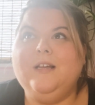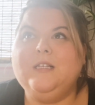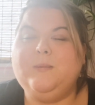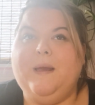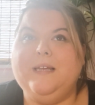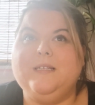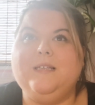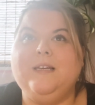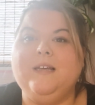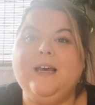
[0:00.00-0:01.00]

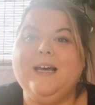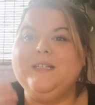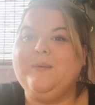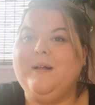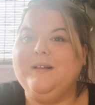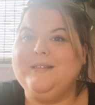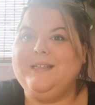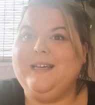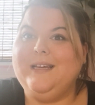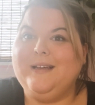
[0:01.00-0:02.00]
space as well as
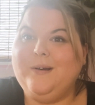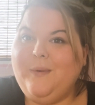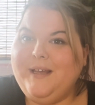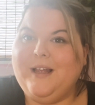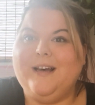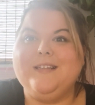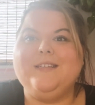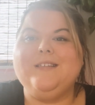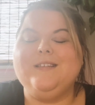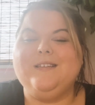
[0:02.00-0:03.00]
the weight
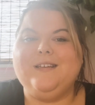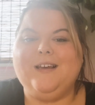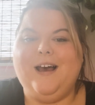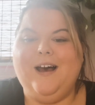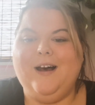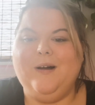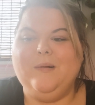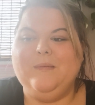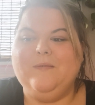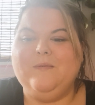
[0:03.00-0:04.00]
loss um,
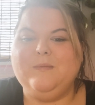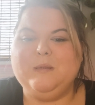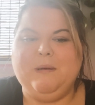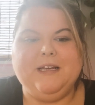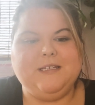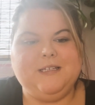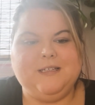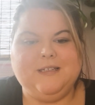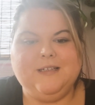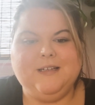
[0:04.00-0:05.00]
space.
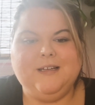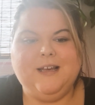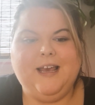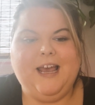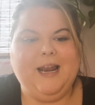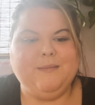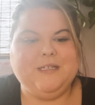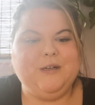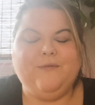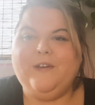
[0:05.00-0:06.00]
And I'm
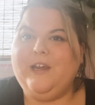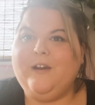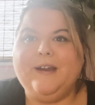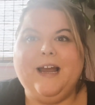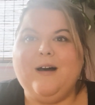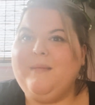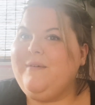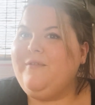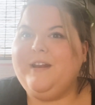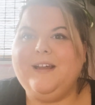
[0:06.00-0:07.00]
still figuring out my
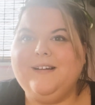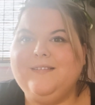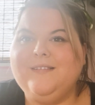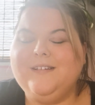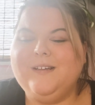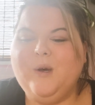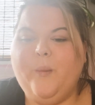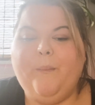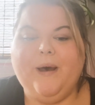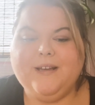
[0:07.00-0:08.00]
footing,
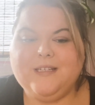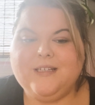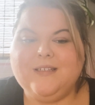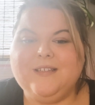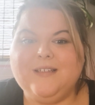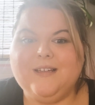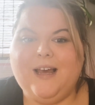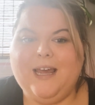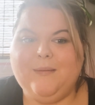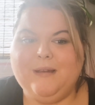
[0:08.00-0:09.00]
but
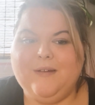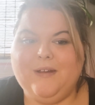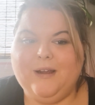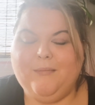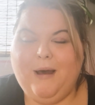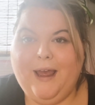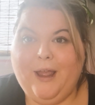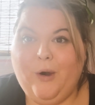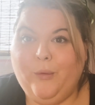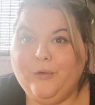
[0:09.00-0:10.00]
I am living my
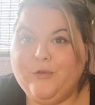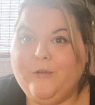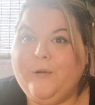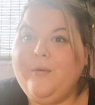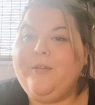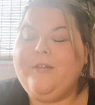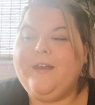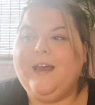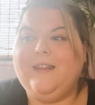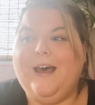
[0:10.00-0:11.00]
own truth,
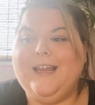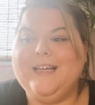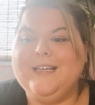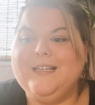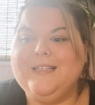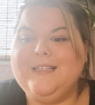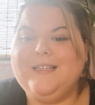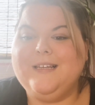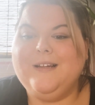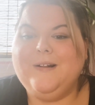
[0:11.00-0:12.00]
and that
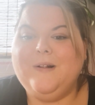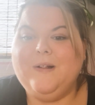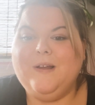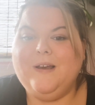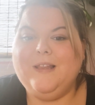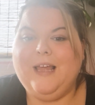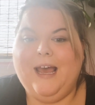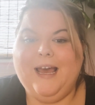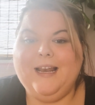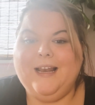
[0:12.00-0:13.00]
is
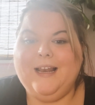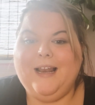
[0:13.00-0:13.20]
that